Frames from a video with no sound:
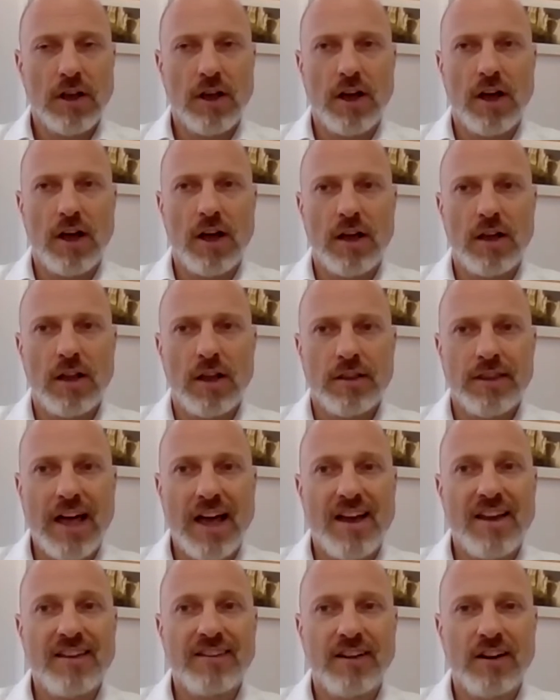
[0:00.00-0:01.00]
Uh,
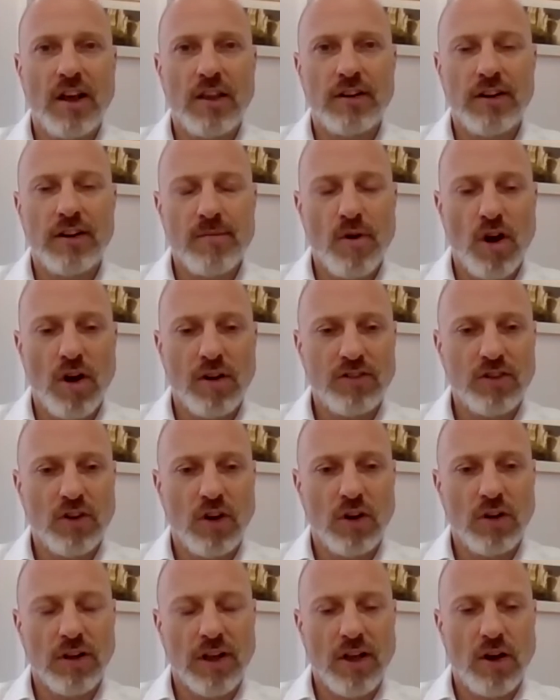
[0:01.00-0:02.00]
that is another demand
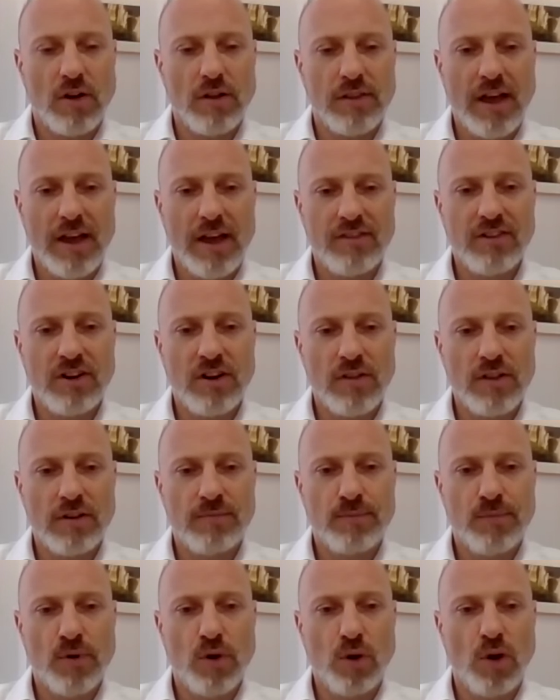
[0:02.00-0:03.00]
on that is
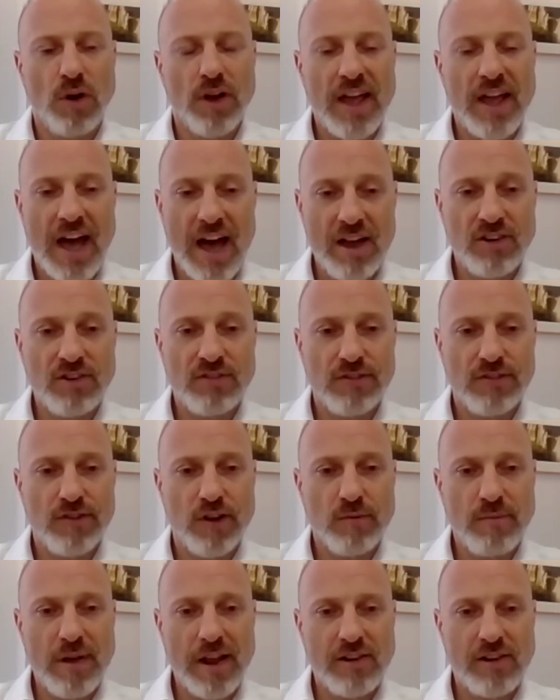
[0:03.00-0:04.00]
another pull on cash for
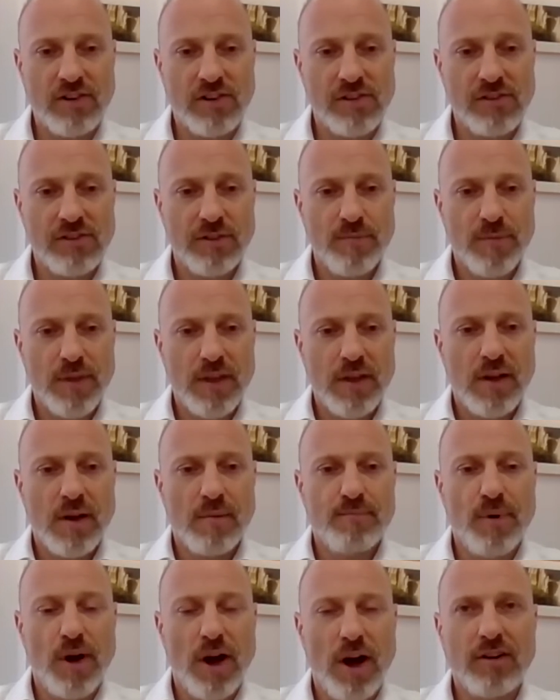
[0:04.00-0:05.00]
fund managers.
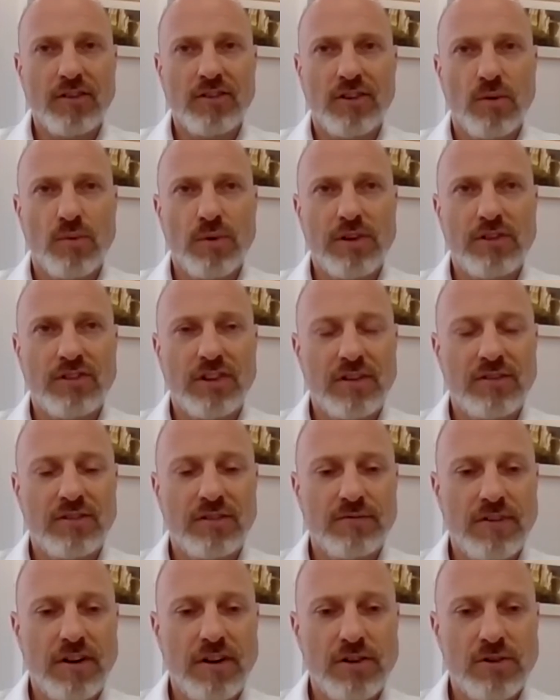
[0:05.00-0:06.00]
Mm. But we're seeing
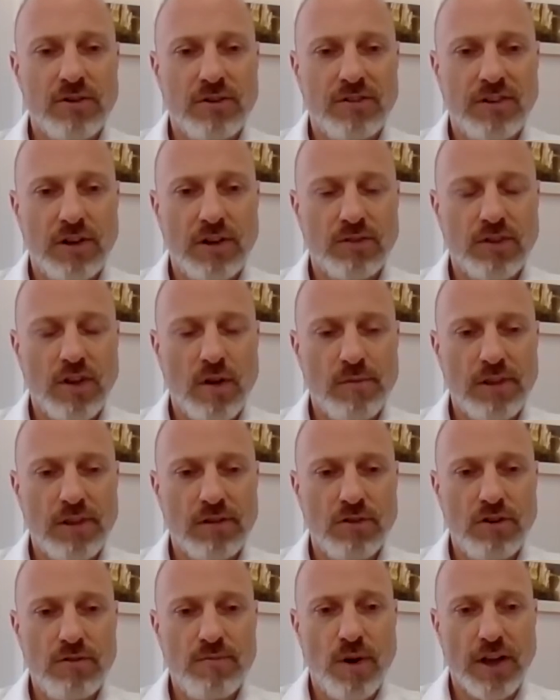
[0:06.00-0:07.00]
some very good deals coming
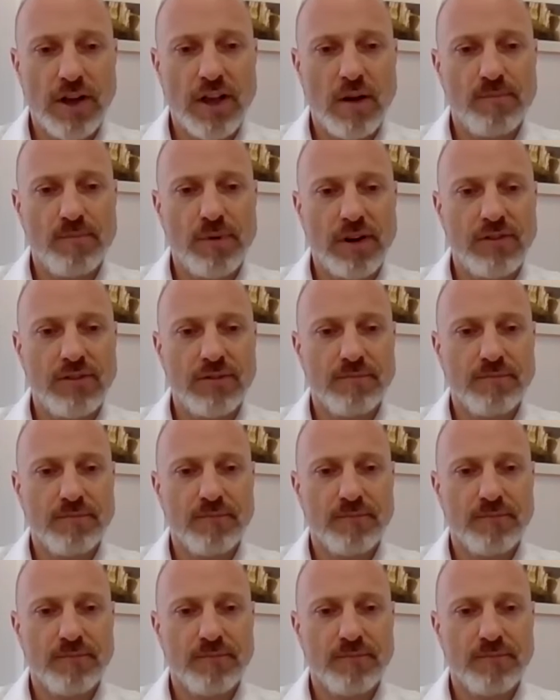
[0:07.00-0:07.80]
through by companies.